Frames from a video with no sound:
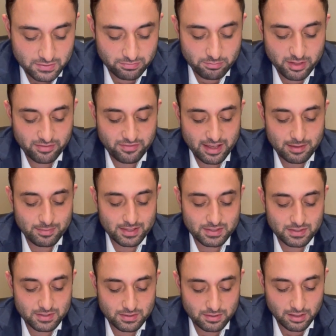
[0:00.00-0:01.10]
from the
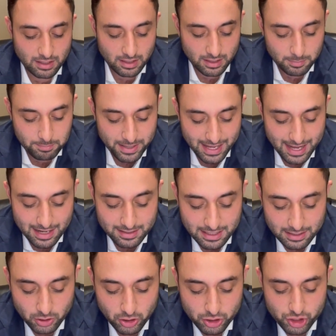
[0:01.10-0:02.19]
famous uh, Peh
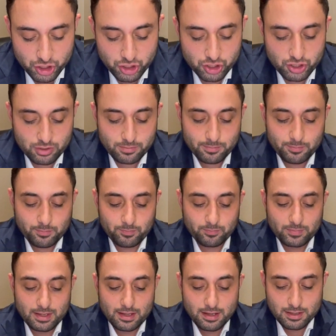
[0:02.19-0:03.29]
HaKadosh.
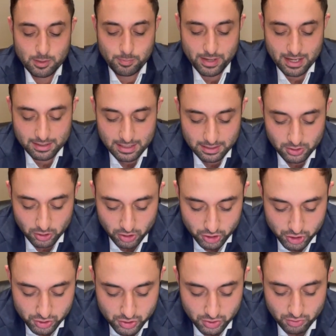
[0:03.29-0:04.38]
The Peh
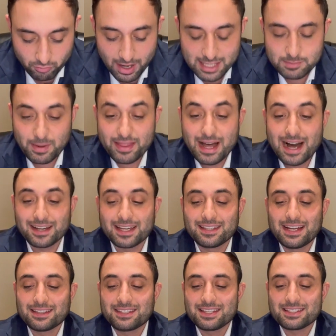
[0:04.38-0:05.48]
HaKadosh writes by the
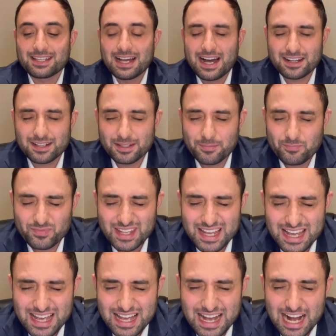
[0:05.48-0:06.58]
Akedat Yitzchak,
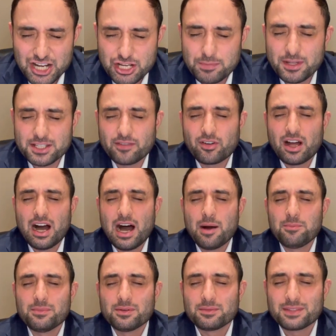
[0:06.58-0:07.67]
Hashem tells
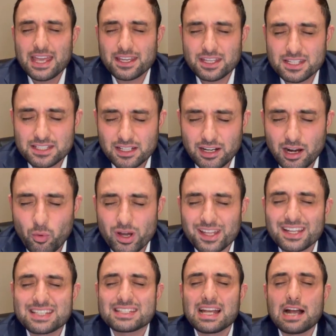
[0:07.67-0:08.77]
Abraham, take his son and I want you
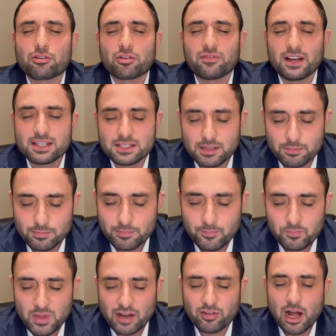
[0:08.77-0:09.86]
to sacrifice him.
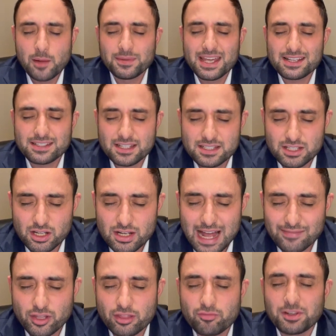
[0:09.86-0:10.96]
Abraham takes his son
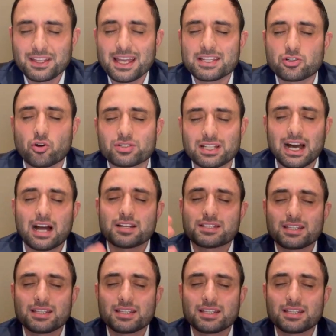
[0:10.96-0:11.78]
after three days, goes to Har